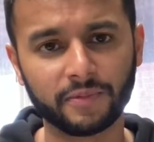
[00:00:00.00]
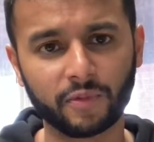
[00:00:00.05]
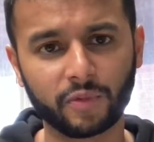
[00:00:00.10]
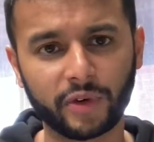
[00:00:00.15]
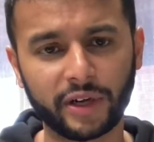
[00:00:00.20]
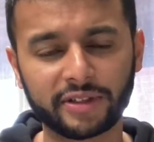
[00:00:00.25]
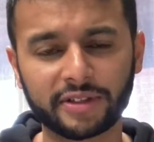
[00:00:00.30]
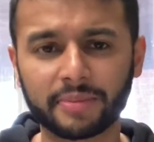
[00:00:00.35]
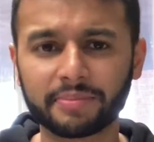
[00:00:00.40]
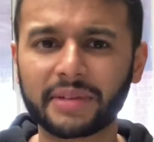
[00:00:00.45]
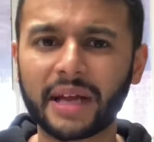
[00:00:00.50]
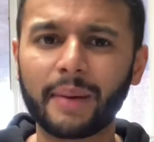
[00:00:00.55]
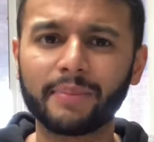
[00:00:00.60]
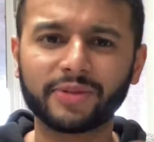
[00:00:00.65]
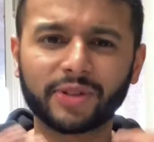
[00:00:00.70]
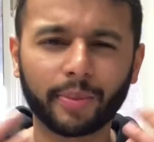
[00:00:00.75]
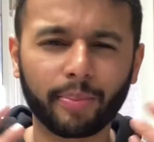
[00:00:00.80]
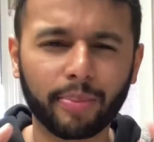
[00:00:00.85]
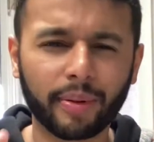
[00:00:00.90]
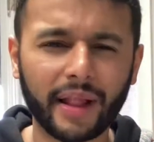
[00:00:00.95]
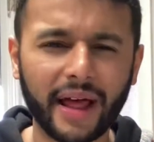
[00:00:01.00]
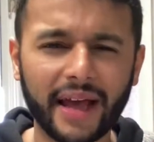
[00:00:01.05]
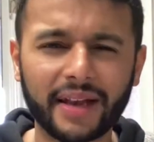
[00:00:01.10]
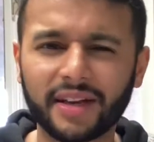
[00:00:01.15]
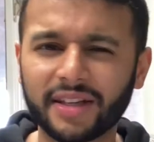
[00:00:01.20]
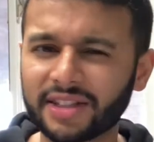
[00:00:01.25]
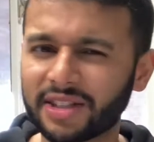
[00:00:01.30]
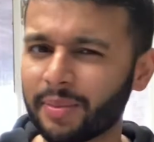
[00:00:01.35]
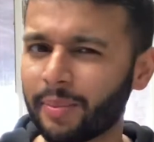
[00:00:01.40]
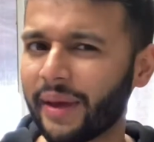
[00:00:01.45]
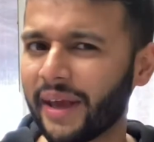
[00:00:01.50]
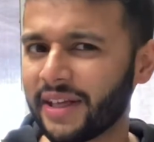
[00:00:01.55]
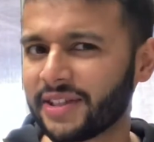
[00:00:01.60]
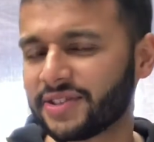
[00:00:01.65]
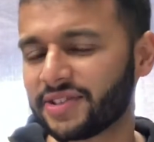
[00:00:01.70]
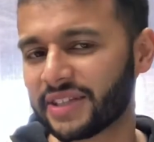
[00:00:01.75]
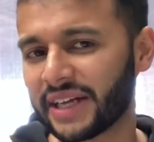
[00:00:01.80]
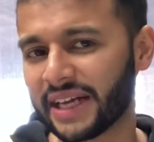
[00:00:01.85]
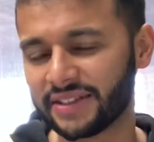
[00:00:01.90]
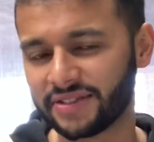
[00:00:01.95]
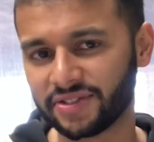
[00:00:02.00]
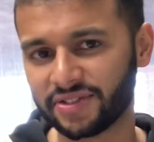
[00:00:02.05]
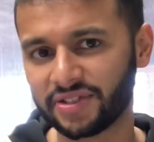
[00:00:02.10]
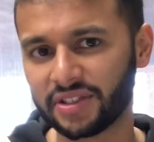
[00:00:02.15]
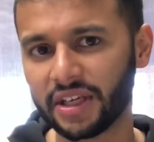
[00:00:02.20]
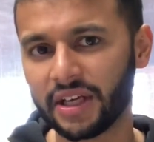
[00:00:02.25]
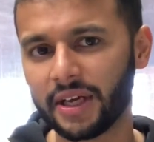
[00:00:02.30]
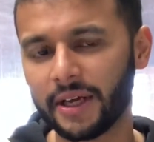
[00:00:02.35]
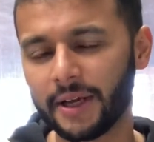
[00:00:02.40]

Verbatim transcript: Right? Sometimes the plan doesn't make sense.